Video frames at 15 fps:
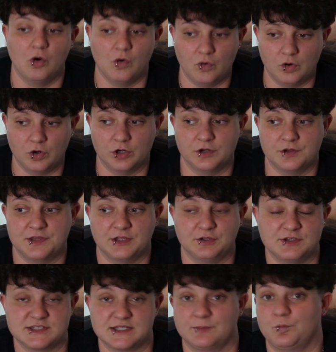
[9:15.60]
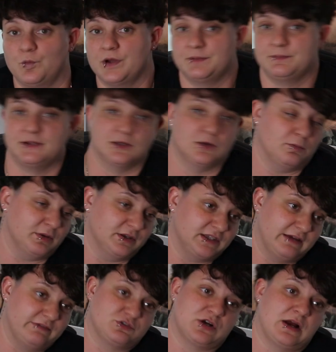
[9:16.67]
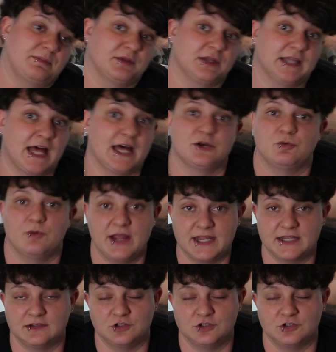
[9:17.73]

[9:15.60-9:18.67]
Or they only skip 1 meal but they've dropped a lot of weight.